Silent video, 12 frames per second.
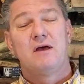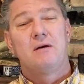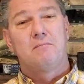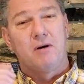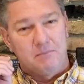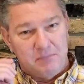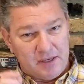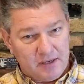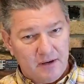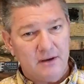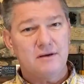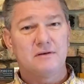But
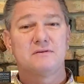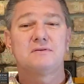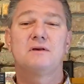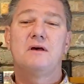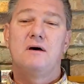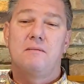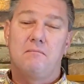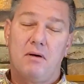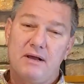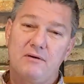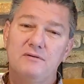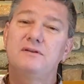because
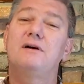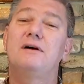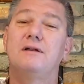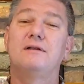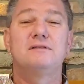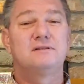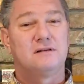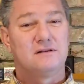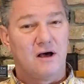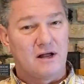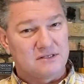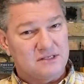Michael Dunn did
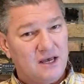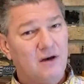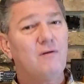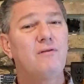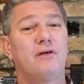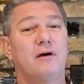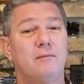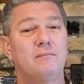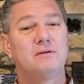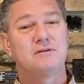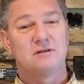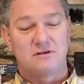not tell them, did